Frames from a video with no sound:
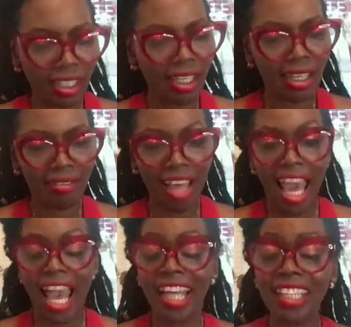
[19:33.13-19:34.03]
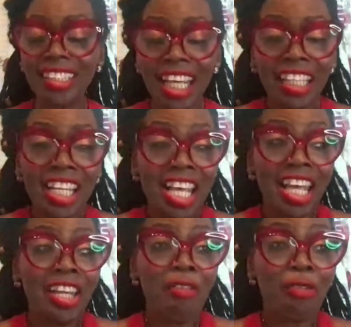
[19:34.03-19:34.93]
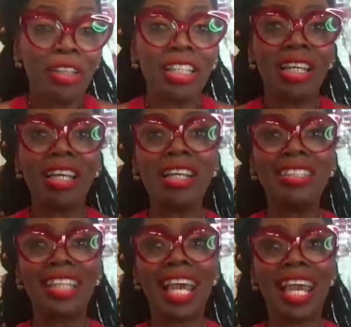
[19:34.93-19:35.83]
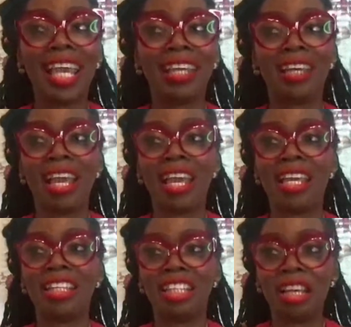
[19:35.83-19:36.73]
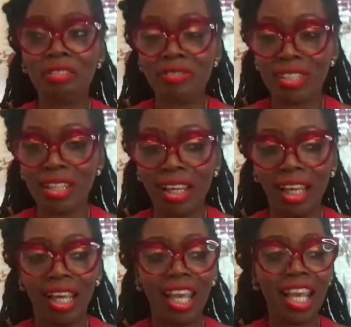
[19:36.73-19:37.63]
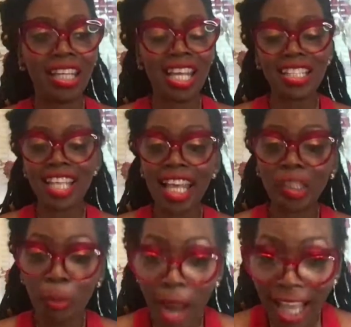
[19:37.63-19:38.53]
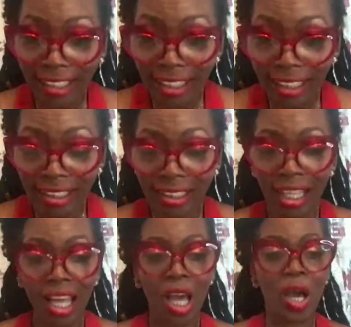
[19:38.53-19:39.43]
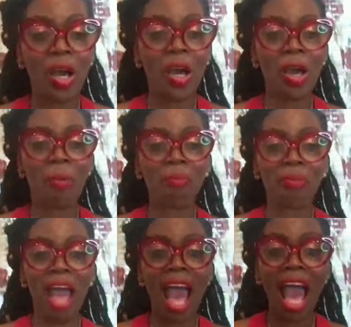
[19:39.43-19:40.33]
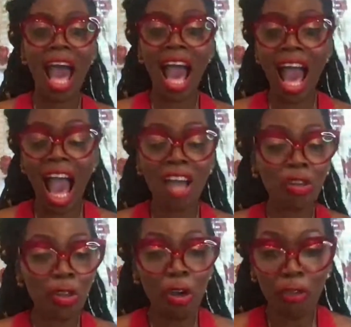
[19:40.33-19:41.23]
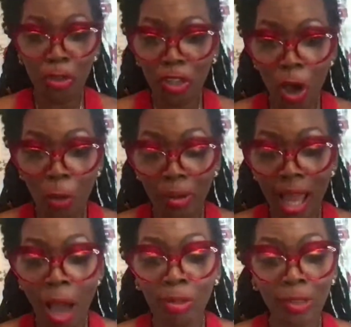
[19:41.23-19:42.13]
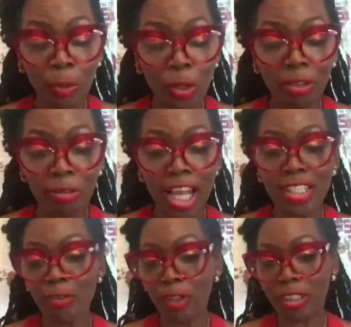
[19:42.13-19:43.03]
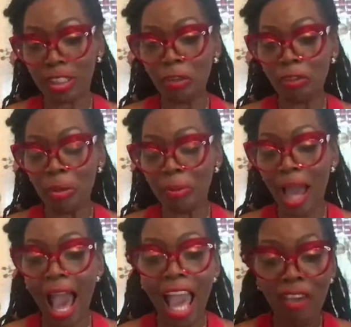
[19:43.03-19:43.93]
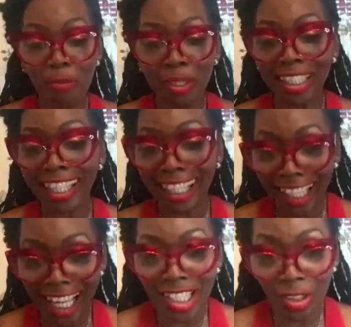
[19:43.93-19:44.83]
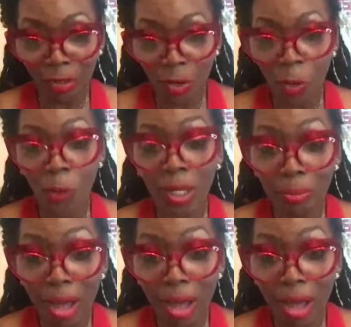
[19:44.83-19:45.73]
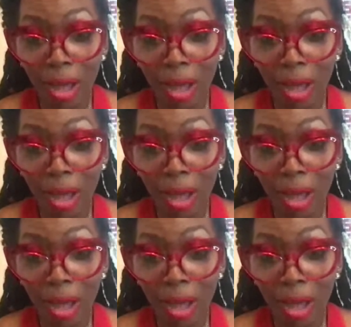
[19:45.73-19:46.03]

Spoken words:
Yeah. And it really is a gift, and it takes practice. I don't know if you know, but I was born and raised in Philadelphia, but I have been in Atlanta for 1 month.